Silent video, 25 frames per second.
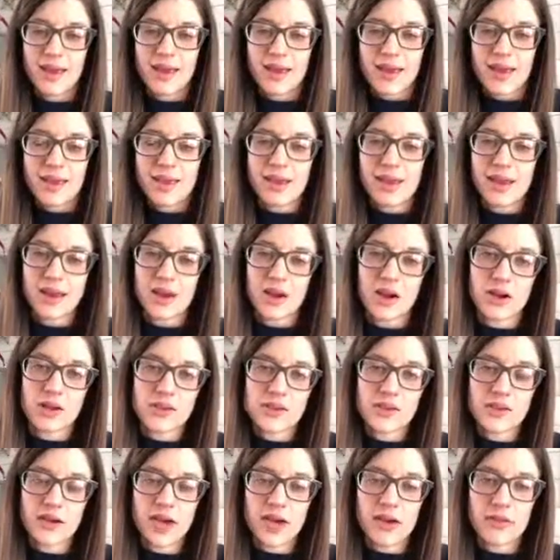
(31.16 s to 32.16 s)
And then I
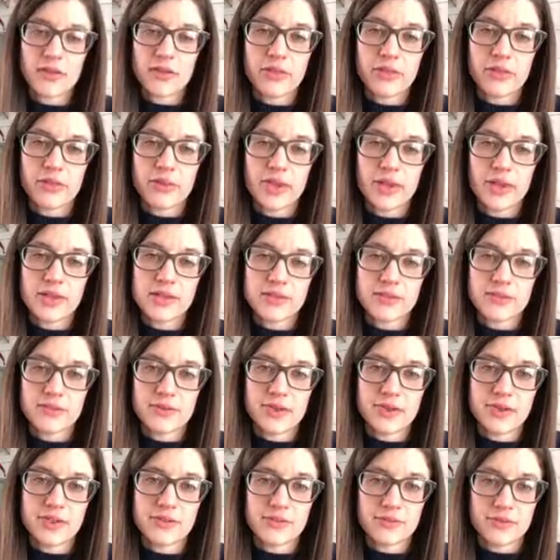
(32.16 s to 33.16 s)
also have 3
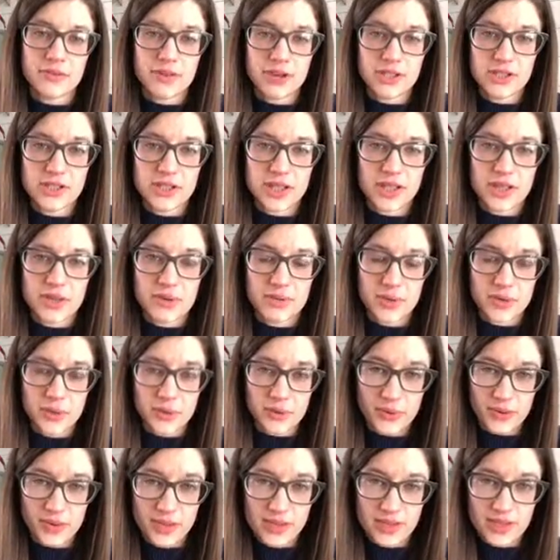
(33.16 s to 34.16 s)
different differentiated
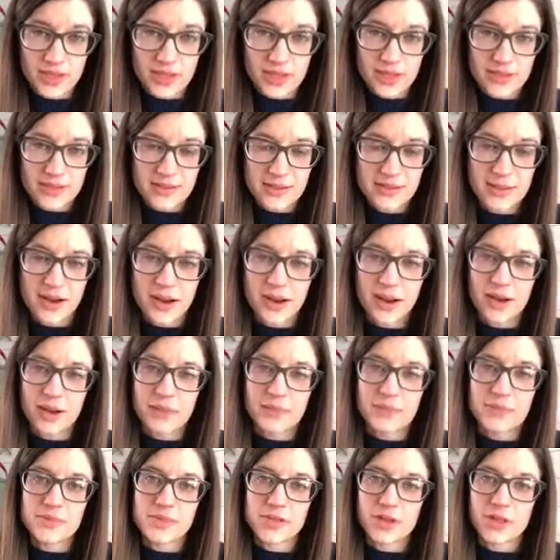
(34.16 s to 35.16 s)
recording sheets
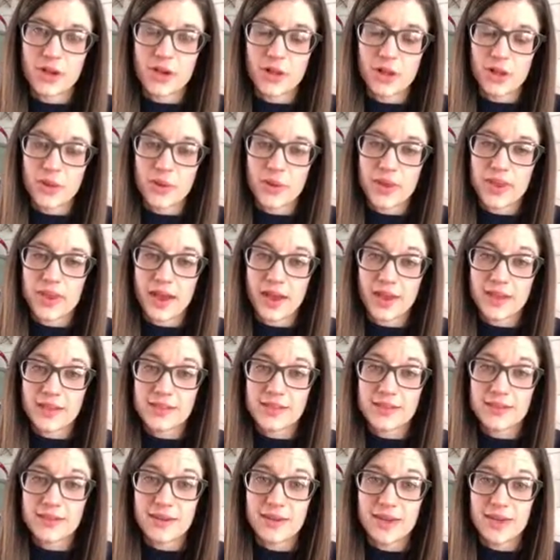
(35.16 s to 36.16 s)
to go along with the
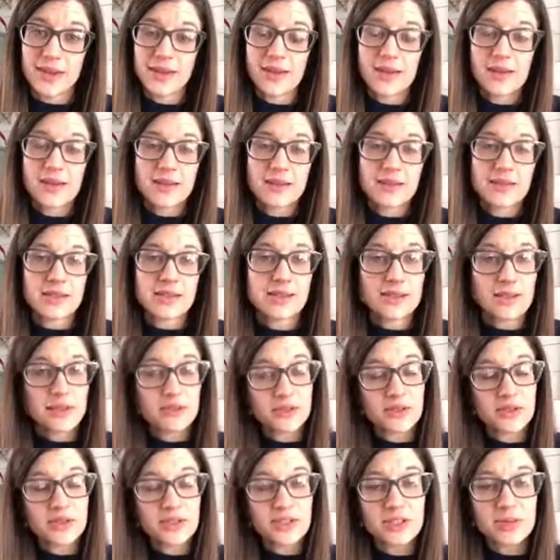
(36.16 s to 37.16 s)
activity, since some
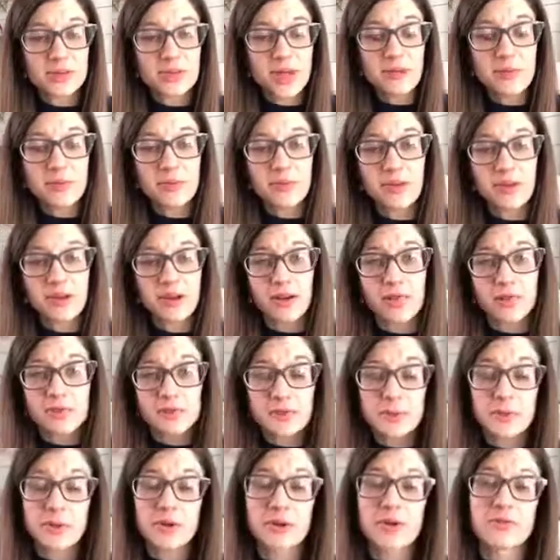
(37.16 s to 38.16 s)
students may be more
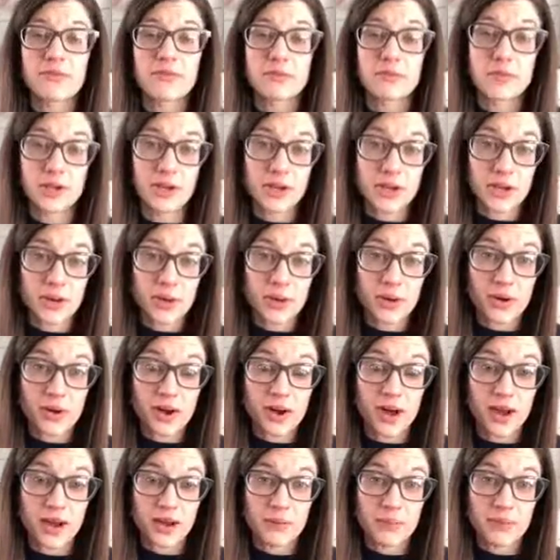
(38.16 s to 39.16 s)
comfortable and familiar
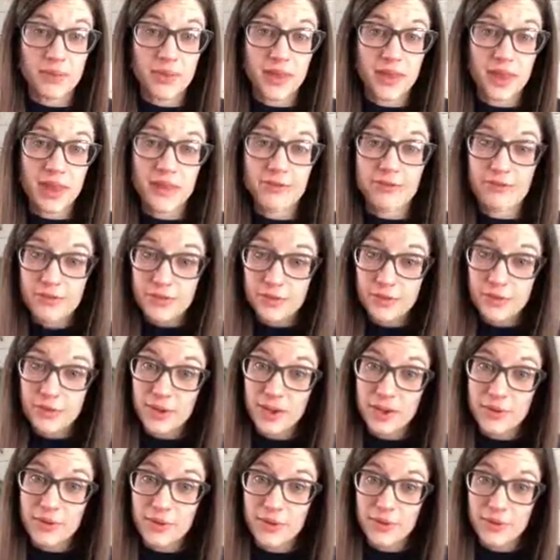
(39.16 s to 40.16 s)
and
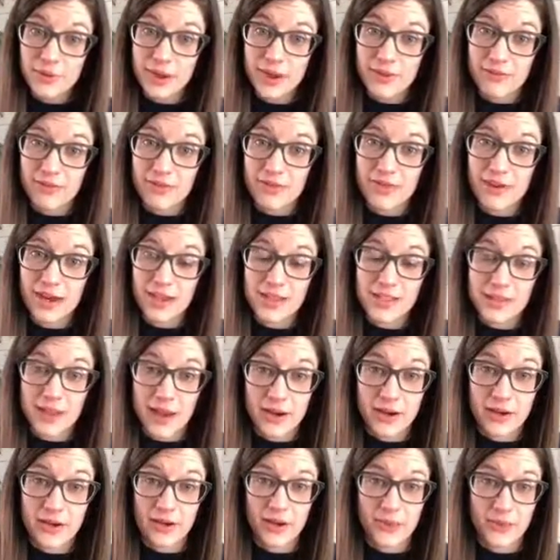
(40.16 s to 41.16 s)
fluent with whatever phonics
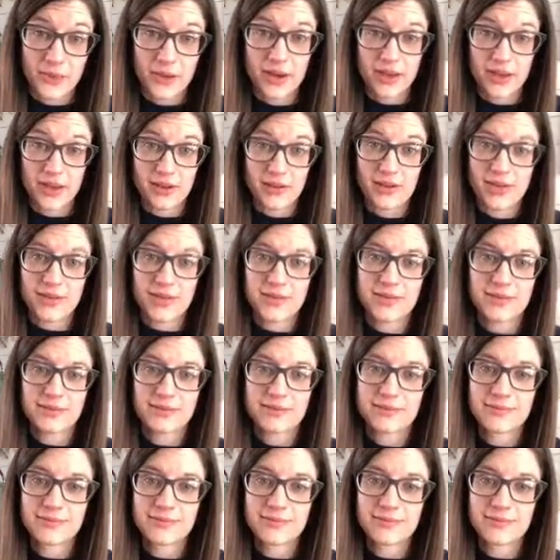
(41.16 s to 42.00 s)
pattern you're working on.